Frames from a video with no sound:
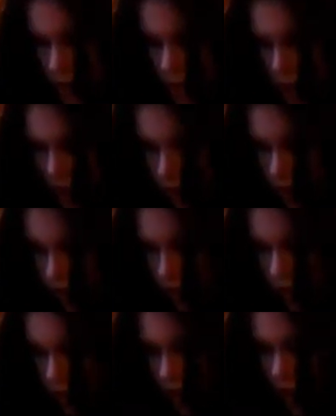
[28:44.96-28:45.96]
sort of stay in.
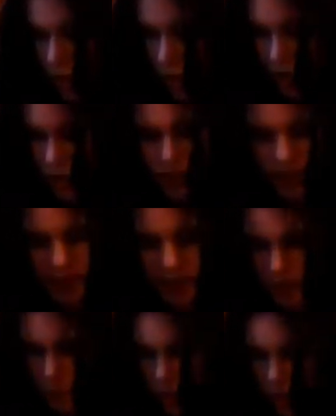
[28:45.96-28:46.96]
It also tends
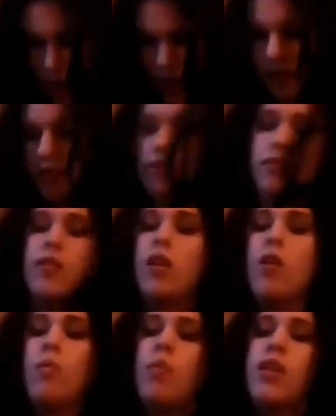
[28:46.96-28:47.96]
to happen as well
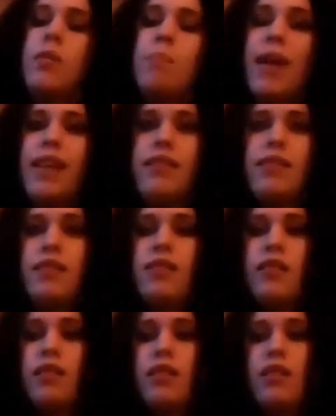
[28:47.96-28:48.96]
when you bend
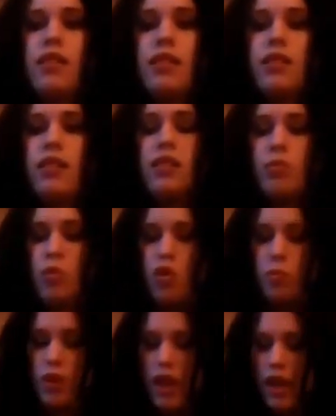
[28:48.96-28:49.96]
the
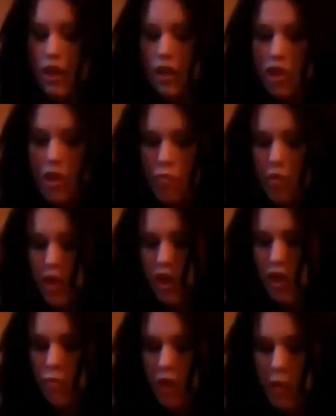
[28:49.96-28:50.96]
Worbla. Don't worry
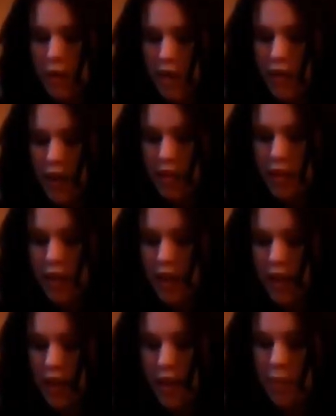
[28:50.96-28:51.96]
too much about
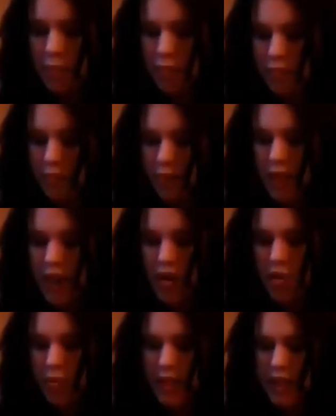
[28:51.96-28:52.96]
that. It
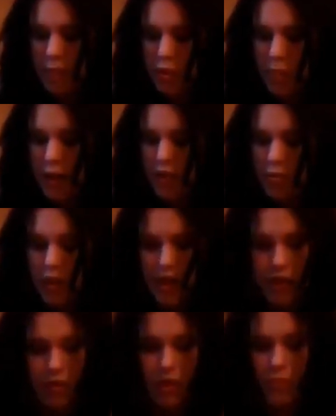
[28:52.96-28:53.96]
always seems to bend when
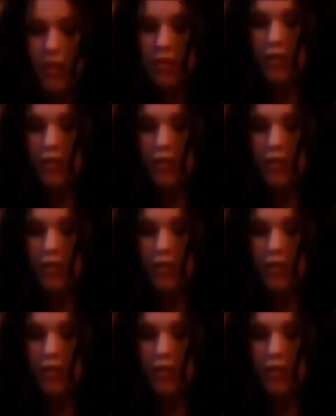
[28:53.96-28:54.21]
it goes in the